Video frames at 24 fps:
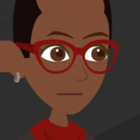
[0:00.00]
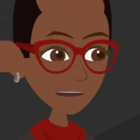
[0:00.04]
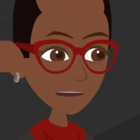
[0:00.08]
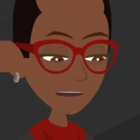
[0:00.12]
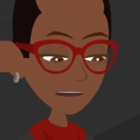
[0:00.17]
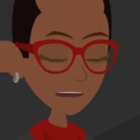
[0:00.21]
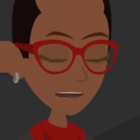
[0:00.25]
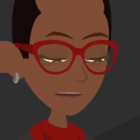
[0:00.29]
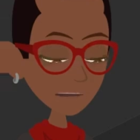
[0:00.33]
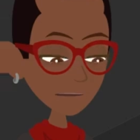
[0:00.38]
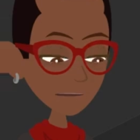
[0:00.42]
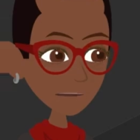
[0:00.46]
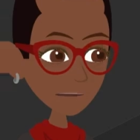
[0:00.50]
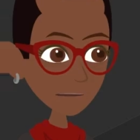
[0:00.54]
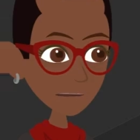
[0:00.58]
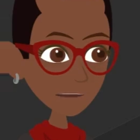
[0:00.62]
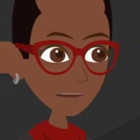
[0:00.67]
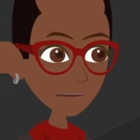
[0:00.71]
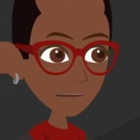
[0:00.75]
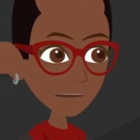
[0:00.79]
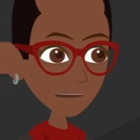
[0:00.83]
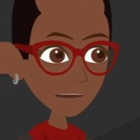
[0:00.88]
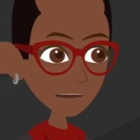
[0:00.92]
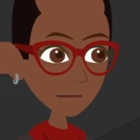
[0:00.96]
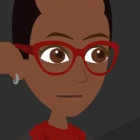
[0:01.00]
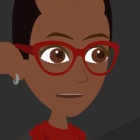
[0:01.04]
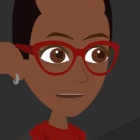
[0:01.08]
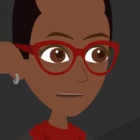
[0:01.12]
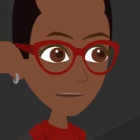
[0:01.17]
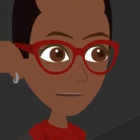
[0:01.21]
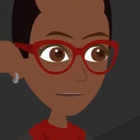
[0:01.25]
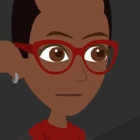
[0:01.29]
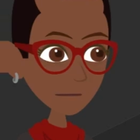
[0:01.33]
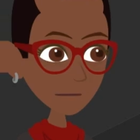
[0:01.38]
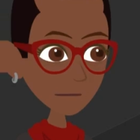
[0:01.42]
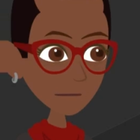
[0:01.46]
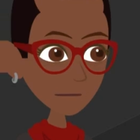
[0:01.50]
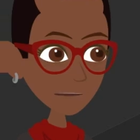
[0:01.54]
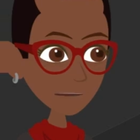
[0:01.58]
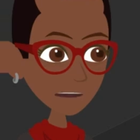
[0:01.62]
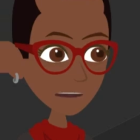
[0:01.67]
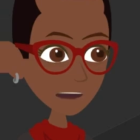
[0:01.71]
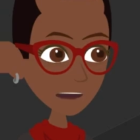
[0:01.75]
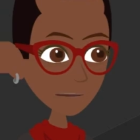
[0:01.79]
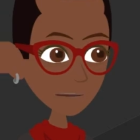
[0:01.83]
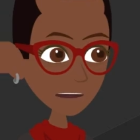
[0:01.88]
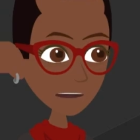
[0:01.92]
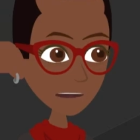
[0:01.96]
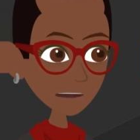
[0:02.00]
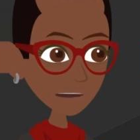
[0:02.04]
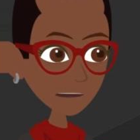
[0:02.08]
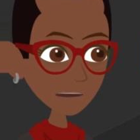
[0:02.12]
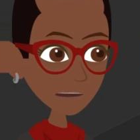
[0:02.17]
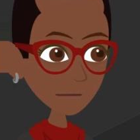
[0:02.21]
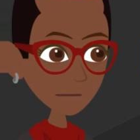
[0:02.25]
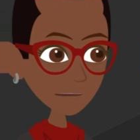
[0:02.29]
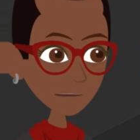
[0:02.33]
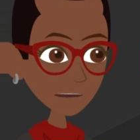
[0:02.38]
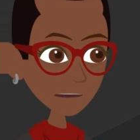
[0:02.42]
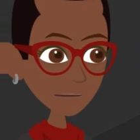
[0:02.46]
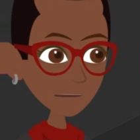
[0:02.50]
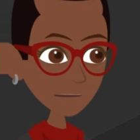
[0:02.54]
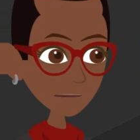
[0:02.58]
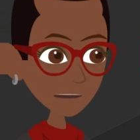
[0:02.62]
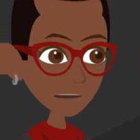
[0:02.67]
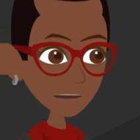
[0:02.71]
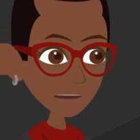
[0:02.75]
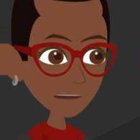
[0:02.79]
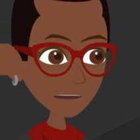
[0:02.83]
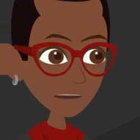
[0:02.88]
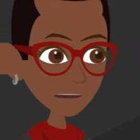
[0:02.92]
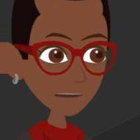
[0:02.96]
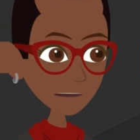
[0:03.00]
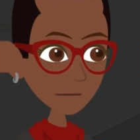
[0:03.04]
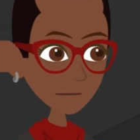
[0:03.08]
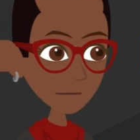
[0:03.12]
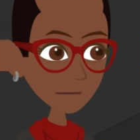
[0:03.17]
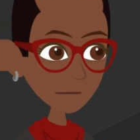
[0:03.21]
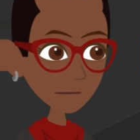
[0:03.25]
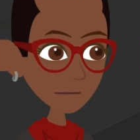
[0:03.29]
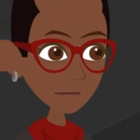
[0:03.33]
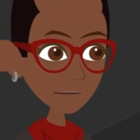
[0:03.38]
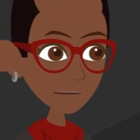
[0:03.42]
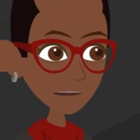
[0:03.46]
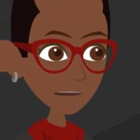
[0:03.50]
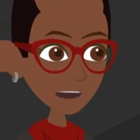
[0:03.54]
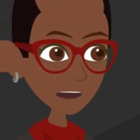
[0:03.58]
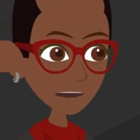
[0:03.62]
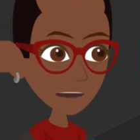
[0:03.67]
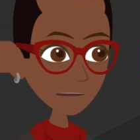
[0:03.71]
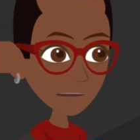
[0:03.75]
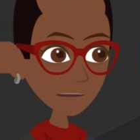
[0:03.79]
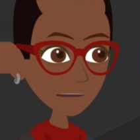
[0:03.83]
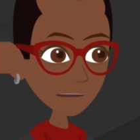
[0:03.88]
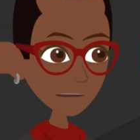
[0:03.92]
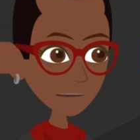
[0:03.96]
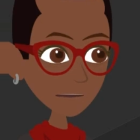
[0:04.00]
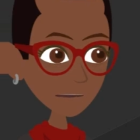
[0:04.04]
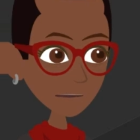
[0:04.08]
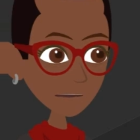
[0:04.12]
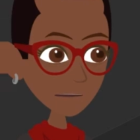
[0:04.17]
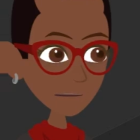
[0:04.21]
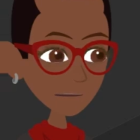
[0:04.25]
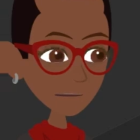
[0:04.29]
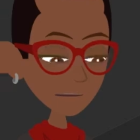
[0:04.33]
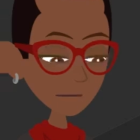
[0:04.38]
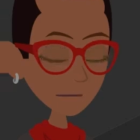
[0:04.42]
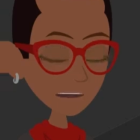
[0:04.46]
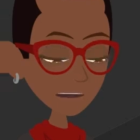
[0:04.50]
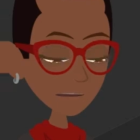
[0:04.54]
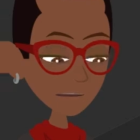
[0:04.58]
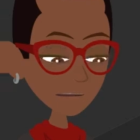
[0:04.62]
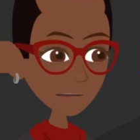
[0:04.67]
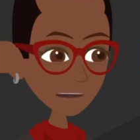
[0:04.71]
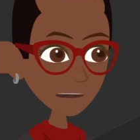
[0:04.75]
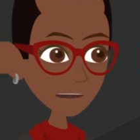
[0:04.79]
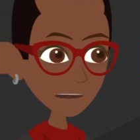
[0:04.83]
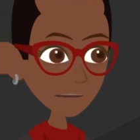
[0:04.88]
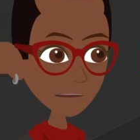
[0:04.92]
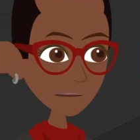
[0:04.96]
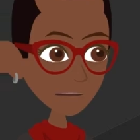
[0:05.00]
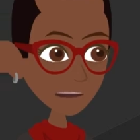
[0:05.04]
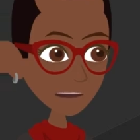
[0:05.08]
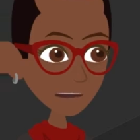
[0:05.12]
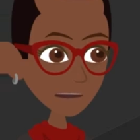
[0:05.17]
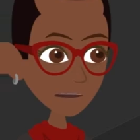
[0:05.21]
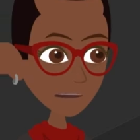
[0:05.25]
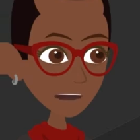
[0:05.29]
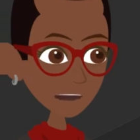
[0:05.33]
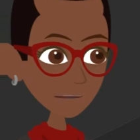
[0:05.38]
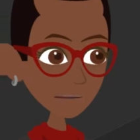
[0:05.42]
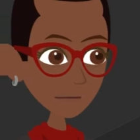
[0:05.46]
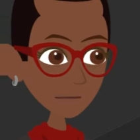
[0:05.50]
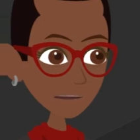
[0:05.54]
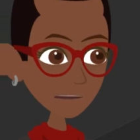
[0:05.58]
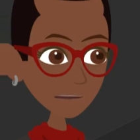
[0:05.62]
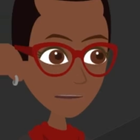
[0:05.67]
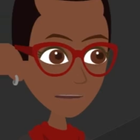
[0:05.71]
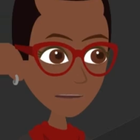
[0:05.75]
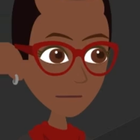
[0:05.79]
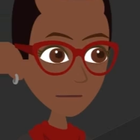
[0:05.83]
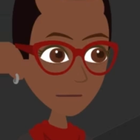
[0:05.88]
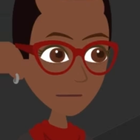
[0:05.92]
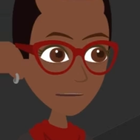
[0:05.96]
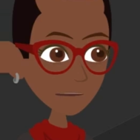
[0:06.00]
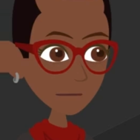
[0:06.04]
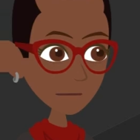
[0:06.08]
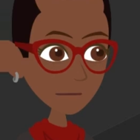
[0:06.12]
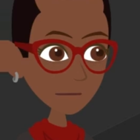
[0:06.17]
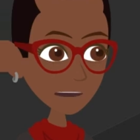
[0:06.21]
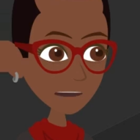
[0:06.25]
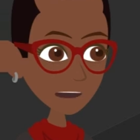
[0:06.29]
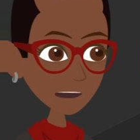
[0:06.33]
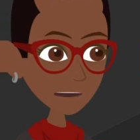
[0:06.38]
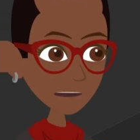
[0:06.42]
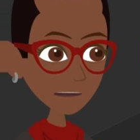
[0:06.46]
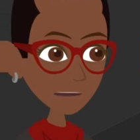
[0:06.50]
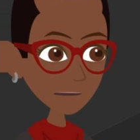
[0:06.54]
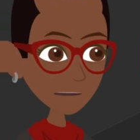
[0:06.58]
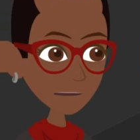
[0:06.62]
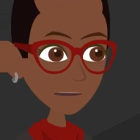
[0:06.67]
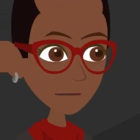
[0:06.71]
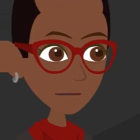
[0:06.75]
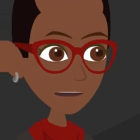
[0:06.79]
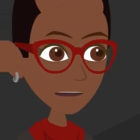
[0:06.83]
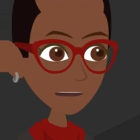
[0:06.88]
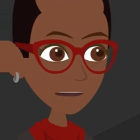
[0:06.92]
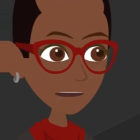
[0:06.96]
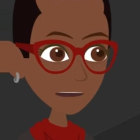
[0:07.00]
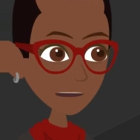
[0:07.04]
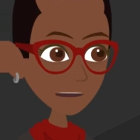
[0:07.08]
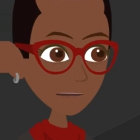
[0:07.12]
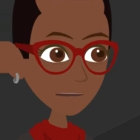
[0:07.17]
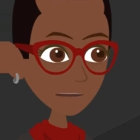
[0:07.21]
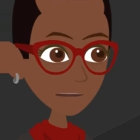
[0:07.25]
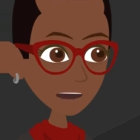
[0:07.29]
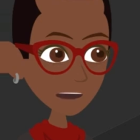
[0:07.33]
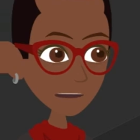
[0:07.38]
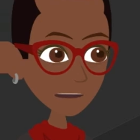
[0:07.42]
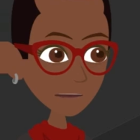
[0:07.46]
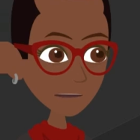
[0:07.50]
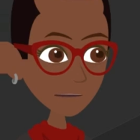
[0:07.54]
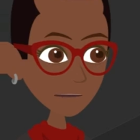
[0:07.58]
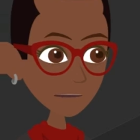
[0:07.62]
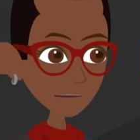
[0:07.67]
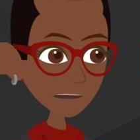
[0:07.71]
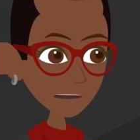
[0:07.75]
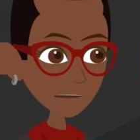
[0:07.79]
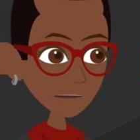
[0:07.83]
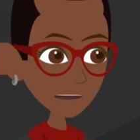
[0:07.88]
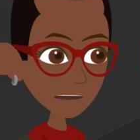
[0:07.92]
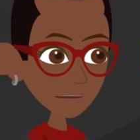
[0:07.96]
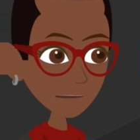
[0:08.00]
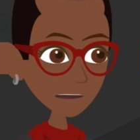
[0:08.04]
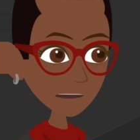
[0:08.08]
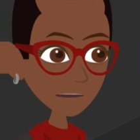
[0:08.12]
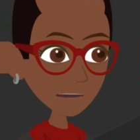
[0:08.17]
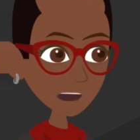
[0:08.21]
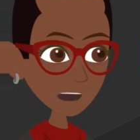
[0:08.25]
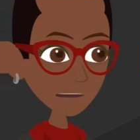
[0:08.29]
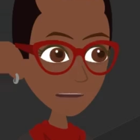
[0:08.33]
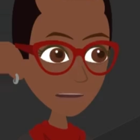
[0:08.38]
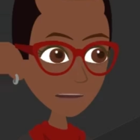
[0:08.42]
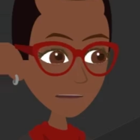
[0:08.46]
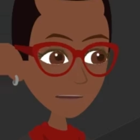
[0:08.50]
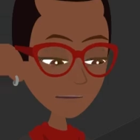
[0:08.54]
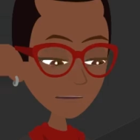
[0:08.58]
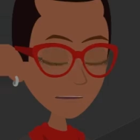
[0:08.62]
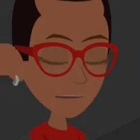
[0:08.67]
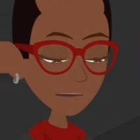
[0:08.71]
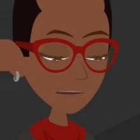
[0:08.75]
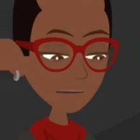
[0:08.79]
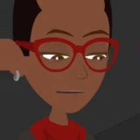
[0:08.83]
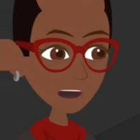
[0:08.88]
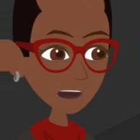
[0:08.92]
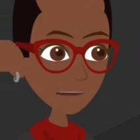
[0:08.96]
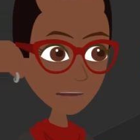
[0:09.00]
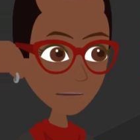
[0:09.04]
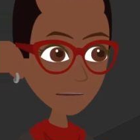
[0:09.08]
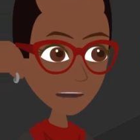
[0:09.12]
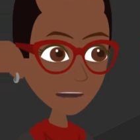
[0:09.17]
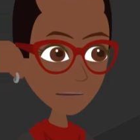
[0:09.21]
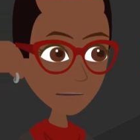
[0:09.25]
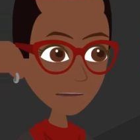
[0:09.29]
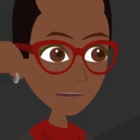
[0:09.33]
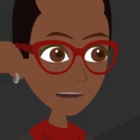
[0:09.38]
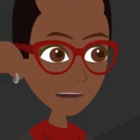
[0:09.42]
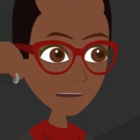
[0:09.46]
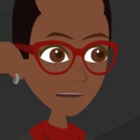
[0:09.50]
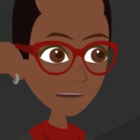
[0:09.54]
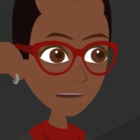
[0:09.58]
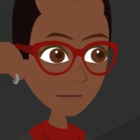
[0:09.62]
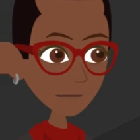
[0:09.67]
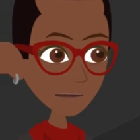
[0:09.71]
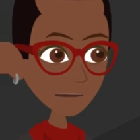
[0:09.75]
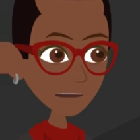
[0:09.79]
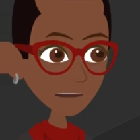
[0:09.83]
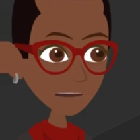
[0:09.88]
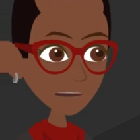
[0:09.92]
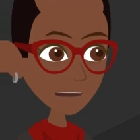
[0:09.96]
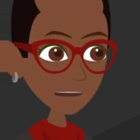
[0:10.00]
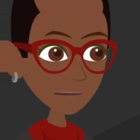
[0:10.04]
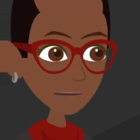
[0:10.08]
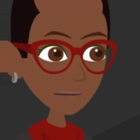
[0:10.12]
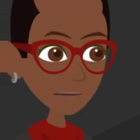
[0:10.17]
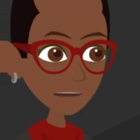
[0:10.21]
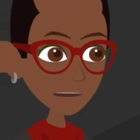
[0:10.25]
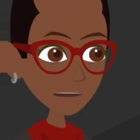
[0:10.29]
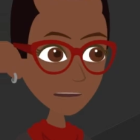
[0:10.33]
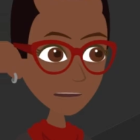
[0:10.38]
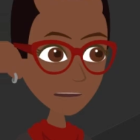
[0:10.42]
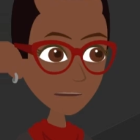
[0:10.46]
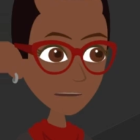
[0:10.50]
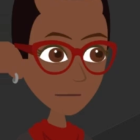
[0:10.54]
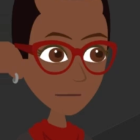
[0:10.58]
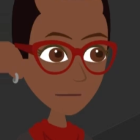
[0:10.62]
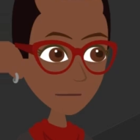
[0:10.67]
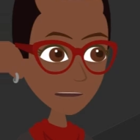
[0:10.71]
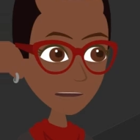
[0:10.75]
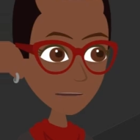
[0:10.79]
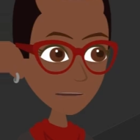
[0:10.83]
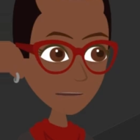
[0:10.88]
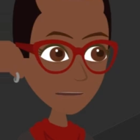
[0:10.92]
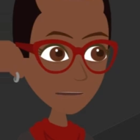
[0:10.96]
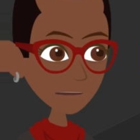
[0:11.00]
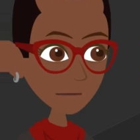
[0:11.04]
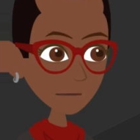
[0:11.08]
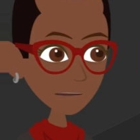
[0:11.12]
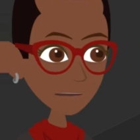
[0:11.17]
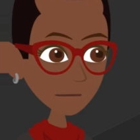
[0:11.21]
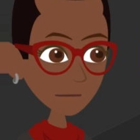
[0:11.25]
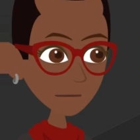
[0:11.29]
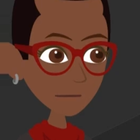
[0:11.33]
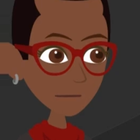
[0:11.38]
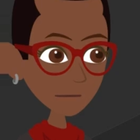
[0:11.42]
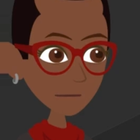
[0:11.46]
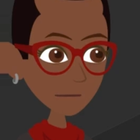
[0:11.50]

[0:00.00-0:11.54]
English proficiency in the domains of reading, writing, speaking, and listening, and to determine whether students are ready to exit English language learner status.